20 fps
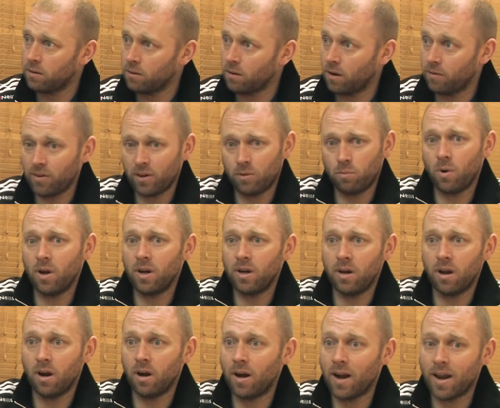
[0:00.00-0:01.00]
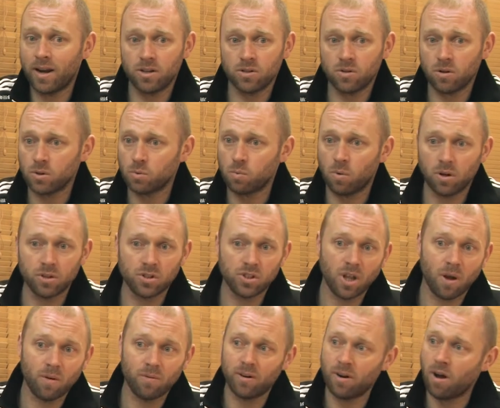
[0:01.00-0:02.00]
I've had one young lad, he's lost a
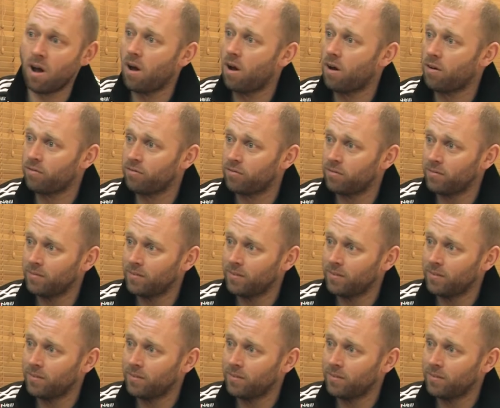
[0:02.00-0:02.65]
stone and a half.